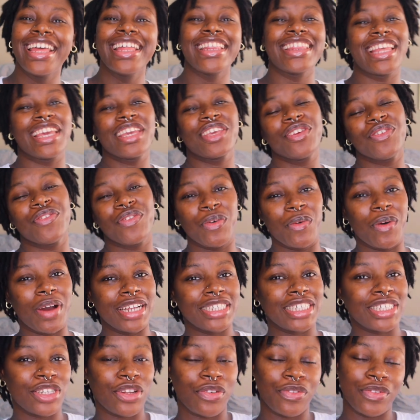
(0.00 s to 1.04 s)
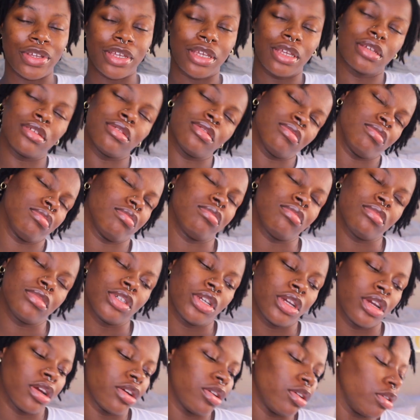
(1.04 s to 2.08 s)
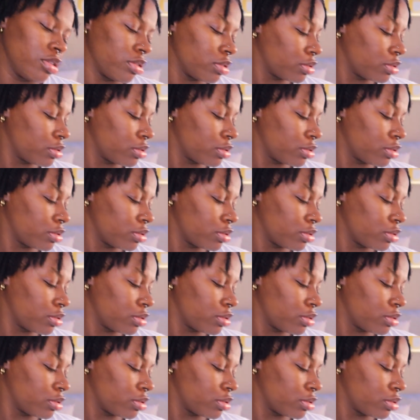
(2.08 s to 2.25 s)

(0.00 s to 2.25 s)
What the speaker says: Thank you for watching. Don't forget, girl,